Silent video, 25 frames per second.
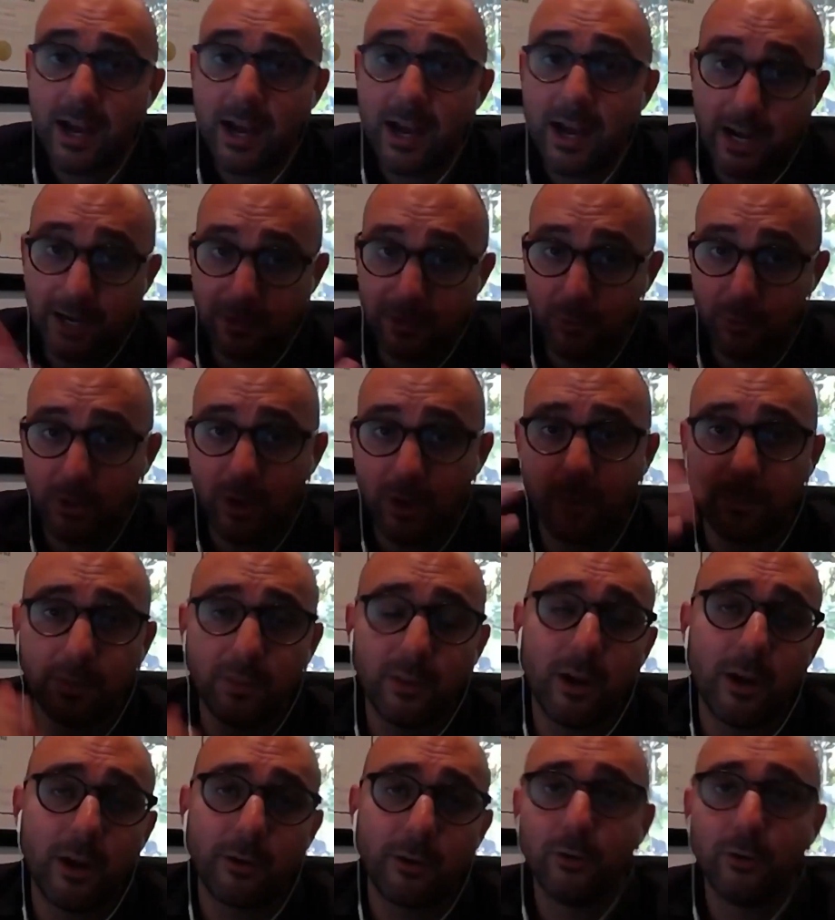I know Carbon
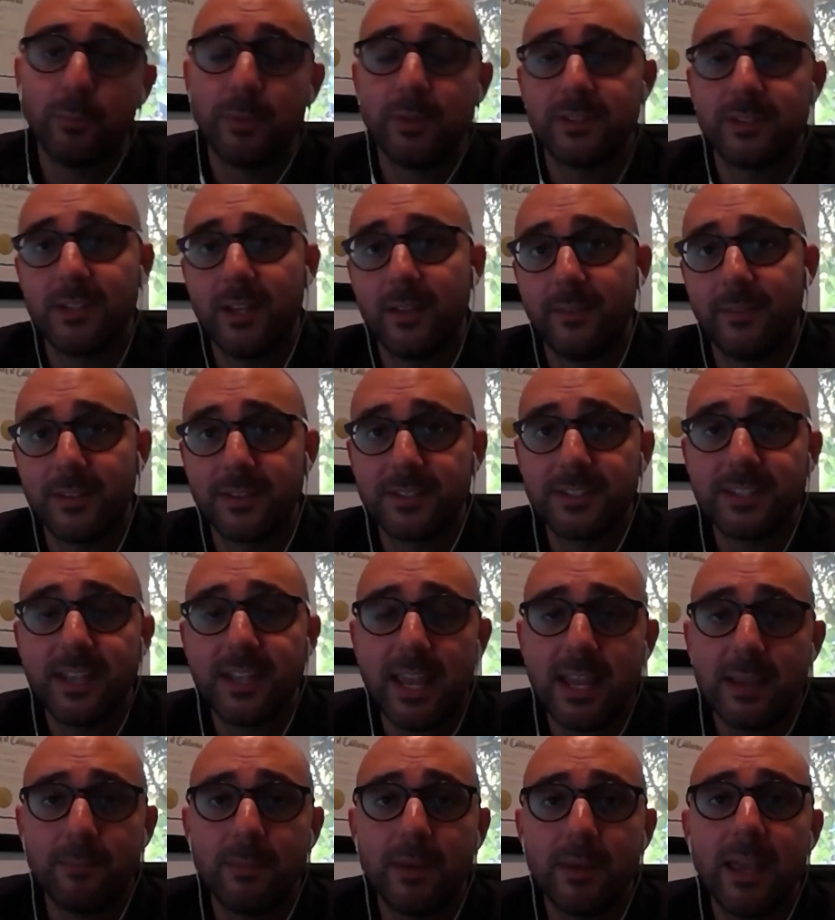Law Group has done the
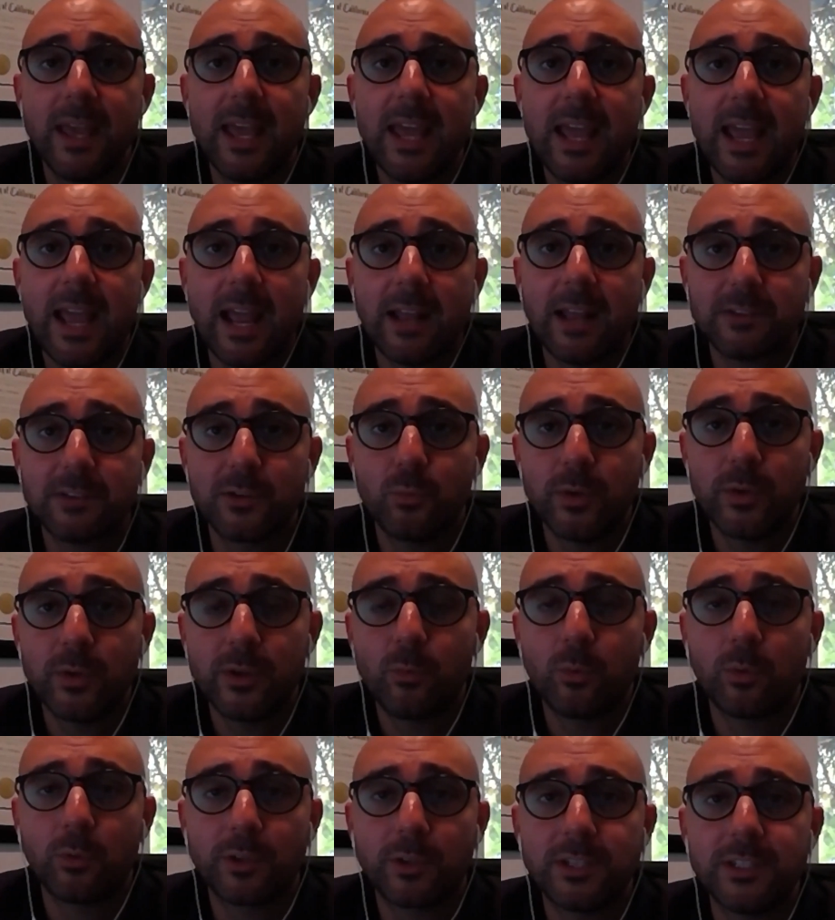same. And so we
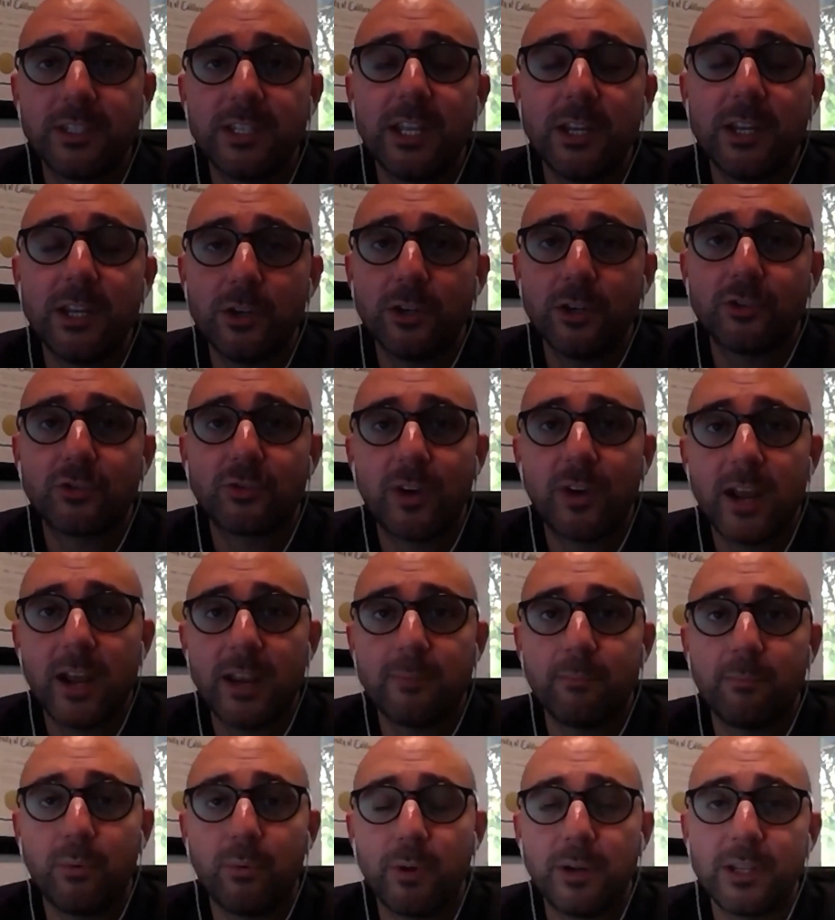will continue to try
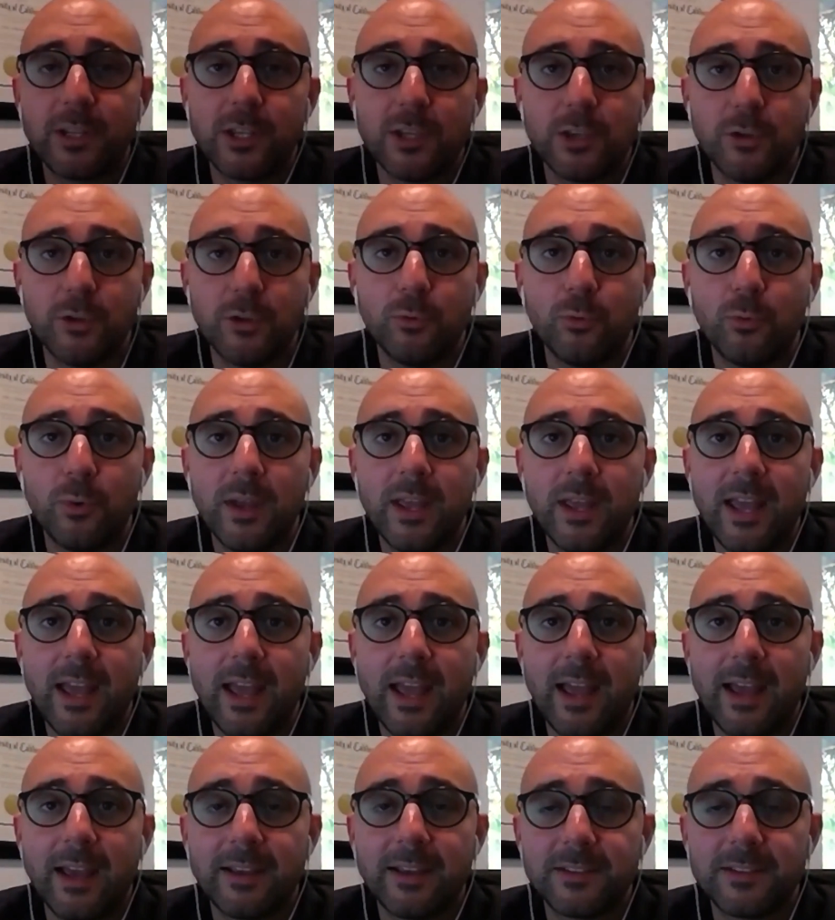and bring you
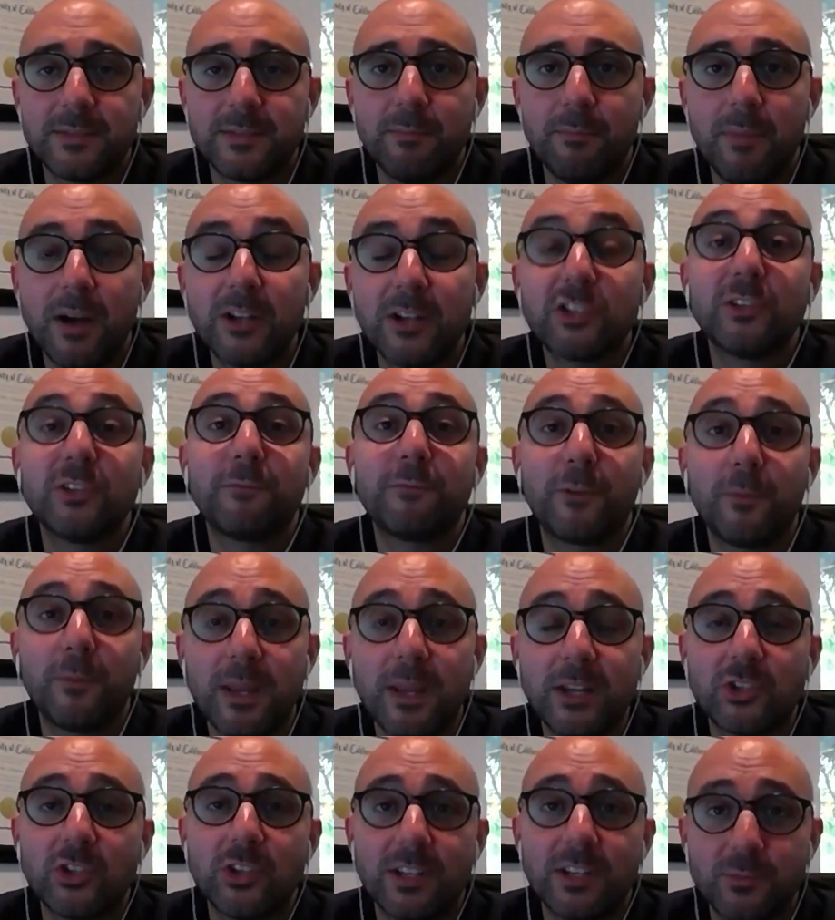as much
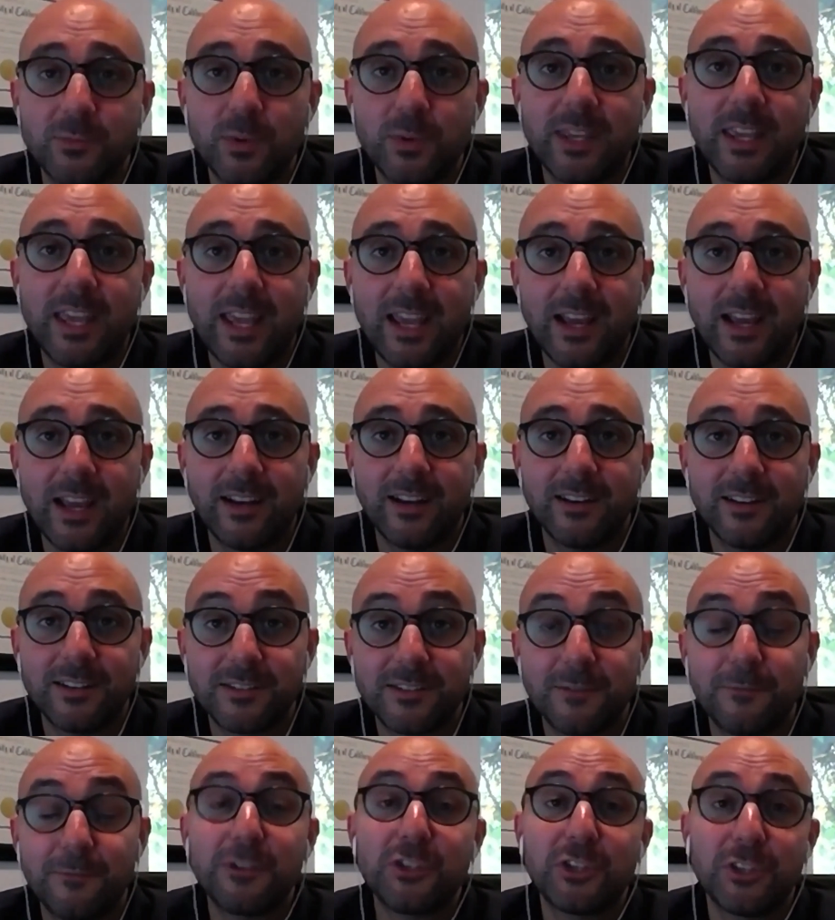information as we can and as
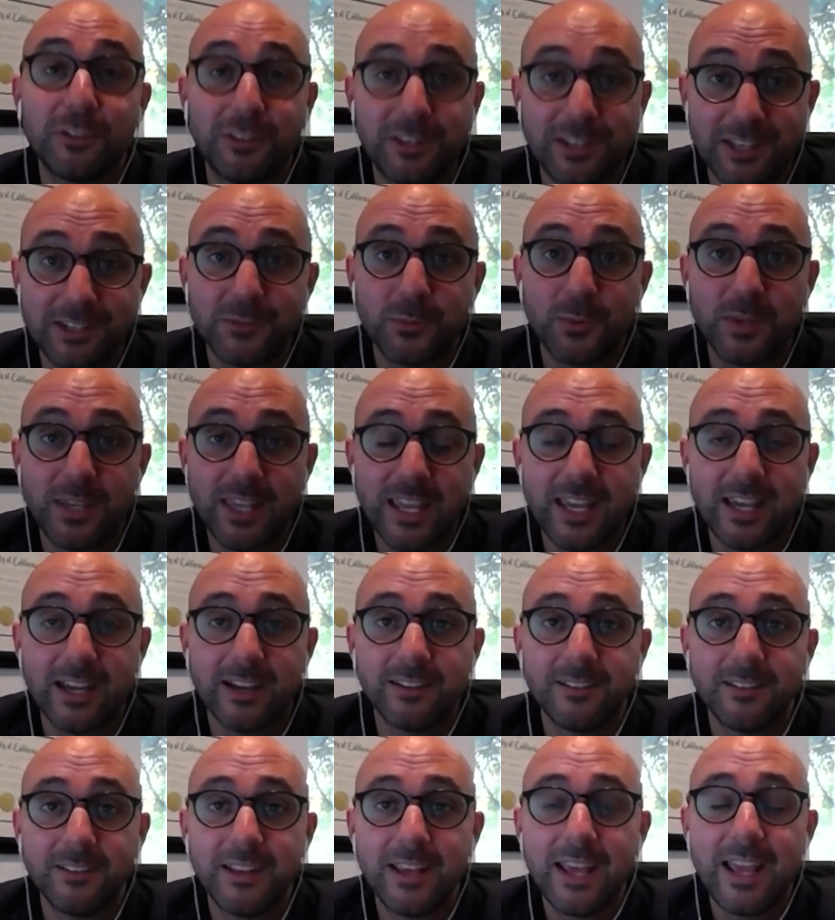efficiently as we
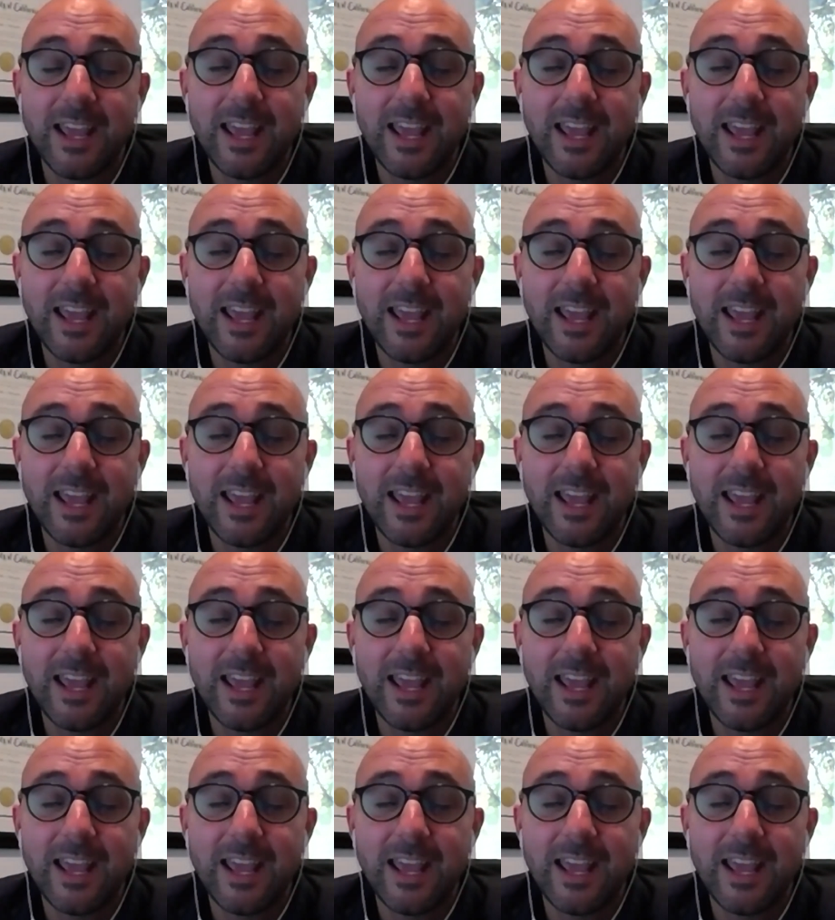can.